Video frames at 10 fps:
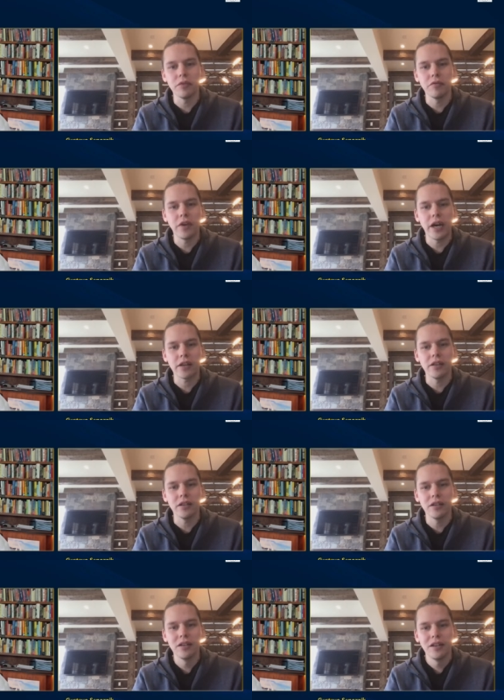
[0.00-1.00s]
In fact,
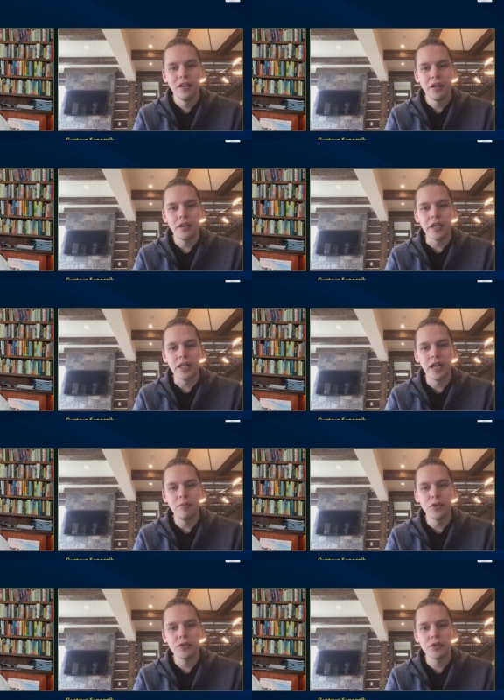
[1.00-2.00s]
the
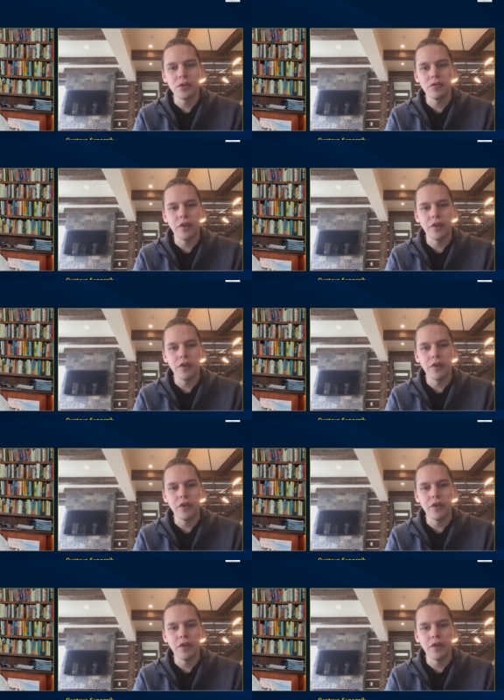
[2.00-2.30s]
incumbency of